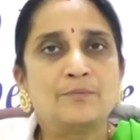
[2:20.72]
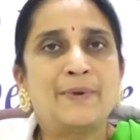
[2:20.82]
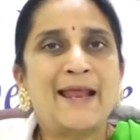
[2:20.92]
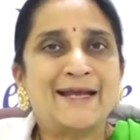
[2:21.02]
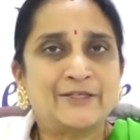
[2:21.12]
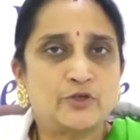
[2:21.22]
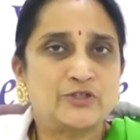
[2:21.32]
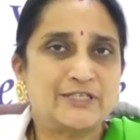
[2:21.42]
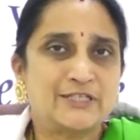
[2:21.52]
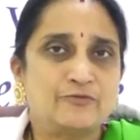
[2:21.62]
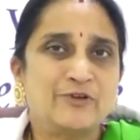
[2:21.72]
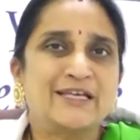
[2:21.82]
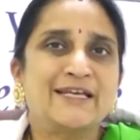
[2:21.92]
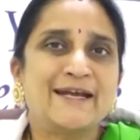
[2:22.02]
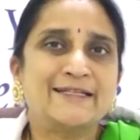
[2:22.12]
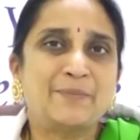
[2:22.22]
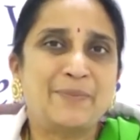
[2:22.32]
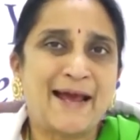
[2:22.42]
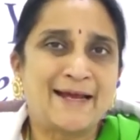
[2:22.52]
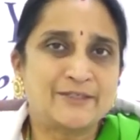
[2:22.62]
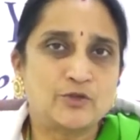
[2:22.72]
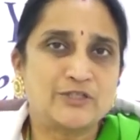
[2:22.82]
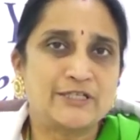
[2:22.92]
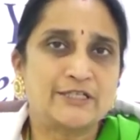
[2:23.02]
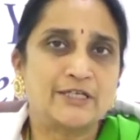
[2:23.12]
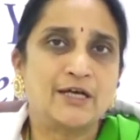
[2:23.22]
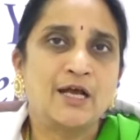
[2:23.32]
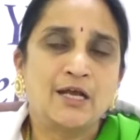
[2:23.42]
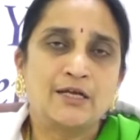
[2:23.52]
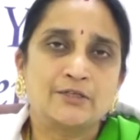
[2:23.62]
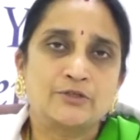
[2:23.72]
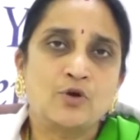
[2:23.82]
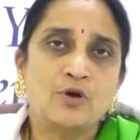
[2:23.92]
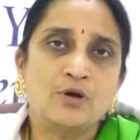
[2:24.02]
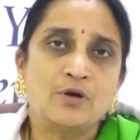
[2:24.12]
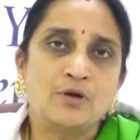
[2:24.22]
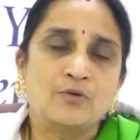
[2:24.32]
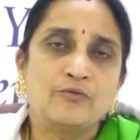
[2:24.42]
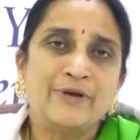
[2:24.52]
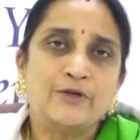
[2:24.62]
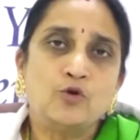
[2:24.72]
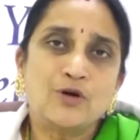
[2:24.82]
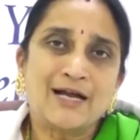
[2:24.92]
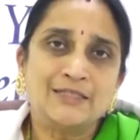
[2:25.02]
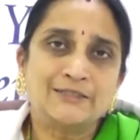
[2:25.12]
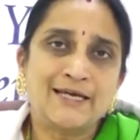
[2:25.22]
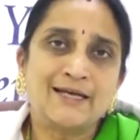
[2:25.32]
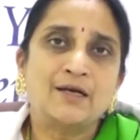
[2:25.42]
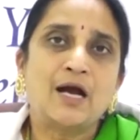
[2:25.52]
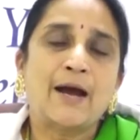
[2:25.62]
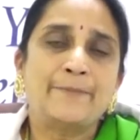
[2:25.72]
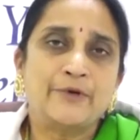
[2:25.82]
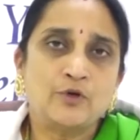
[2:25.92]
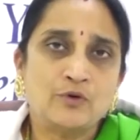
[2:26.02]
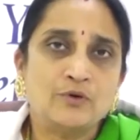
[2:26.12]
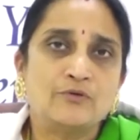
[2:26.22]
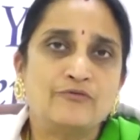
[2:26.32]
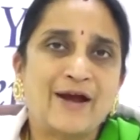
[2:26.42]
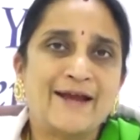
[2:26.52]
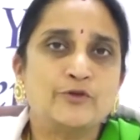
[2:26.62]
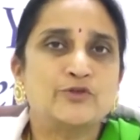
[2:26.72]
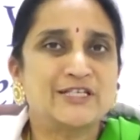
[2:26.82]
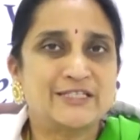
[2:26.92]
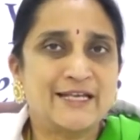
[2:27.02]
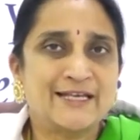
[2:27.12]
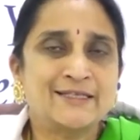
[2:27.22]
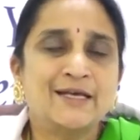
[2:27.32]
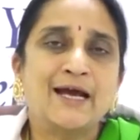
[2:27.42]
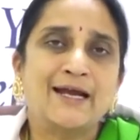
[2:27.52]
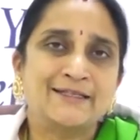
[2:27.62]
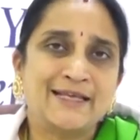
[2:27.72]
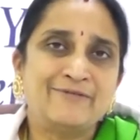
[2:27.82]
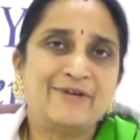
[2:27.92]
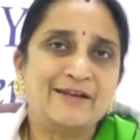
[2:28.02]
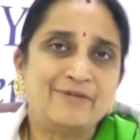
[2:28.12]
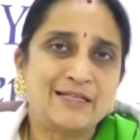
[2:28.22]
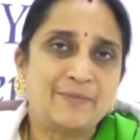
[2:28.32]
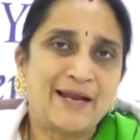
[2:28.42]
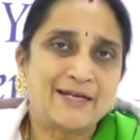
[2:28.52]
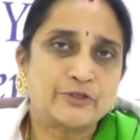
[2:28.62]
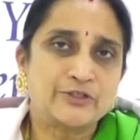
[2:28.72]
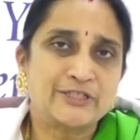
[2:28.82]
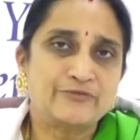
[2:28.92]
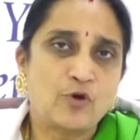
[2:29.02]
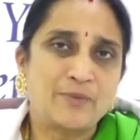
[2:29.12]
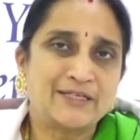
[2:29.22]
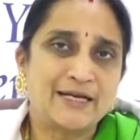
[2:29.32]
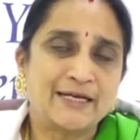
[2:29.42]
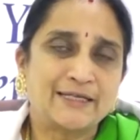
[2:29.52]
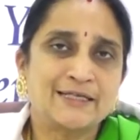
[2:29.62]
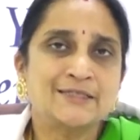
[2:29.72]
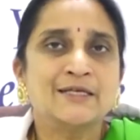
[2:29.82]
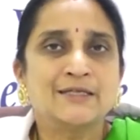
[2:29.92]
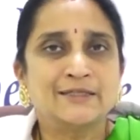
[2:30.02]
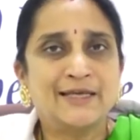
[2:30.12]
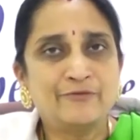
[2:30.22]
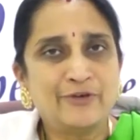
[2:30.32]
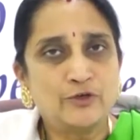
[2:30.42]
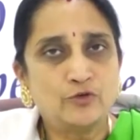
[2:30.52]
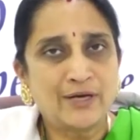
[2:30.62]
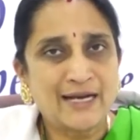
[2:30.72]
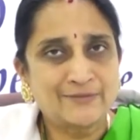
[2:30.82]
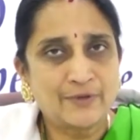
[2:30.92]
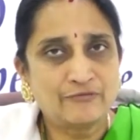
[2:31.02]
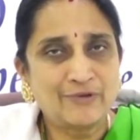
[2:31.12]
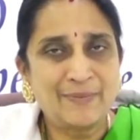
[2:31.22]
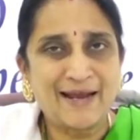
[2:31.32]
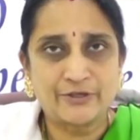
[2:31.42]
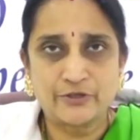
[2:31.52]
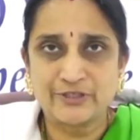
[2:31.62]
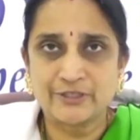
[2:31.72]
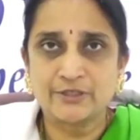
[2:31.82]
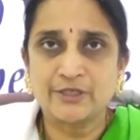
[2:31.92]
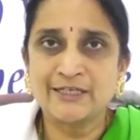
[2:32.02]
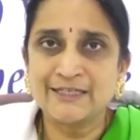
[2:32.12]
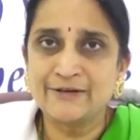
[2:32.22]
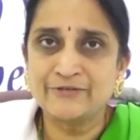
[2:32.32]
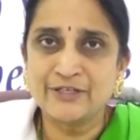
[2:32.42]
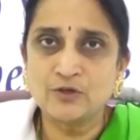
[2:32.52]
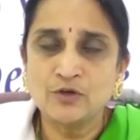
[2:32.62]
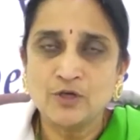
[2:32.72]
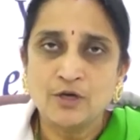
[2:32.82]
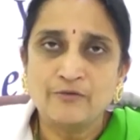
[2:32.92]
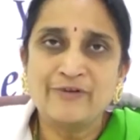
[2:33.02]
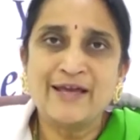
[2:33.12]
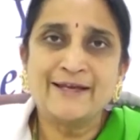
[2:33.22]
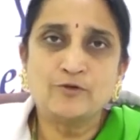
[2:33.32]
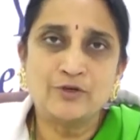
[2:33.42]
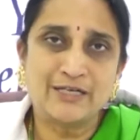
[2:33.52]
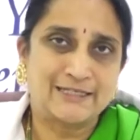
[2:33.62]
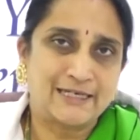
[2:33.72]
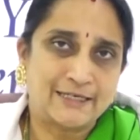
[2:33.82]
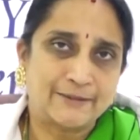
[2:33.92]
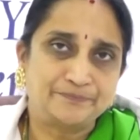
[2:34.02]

blastocyst, we create the blastocyst. So, we do culture up to 5 to 6 days, and then whenever the blastocyst formation occurs, then we do transfer of the blastocyst. It gives you very good result.